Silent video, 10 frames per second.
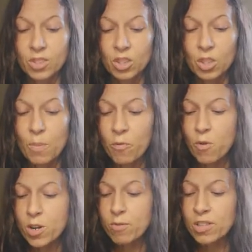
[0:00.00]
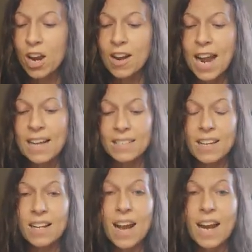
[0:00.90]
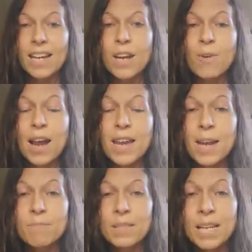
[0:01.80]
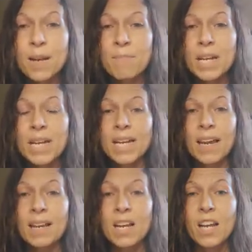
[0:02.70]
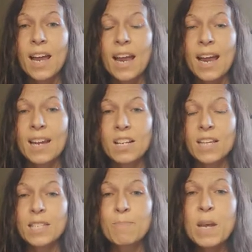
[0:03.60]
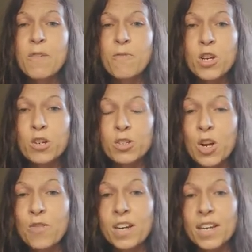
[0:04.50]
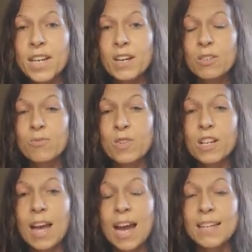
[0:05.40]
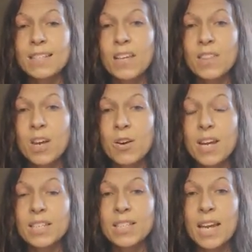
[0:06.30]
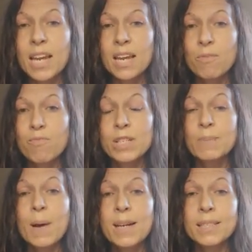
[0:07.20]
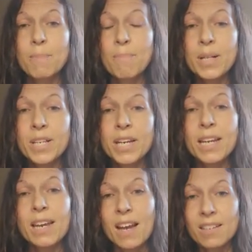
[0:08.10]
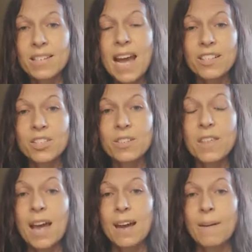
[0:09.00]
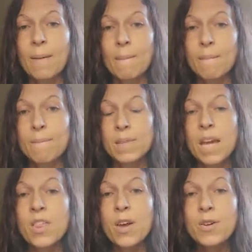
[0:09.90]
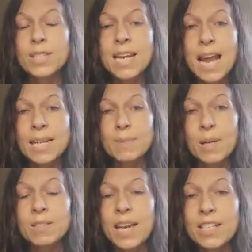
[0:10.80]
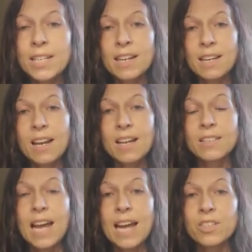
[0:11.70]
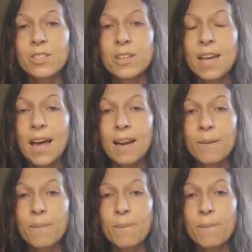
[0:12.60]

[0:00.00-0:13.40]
So before you start asking God, here I am, send me, and speak for your servant hears, realize that there is a responsibility attached to that. There is an expectation attached to that.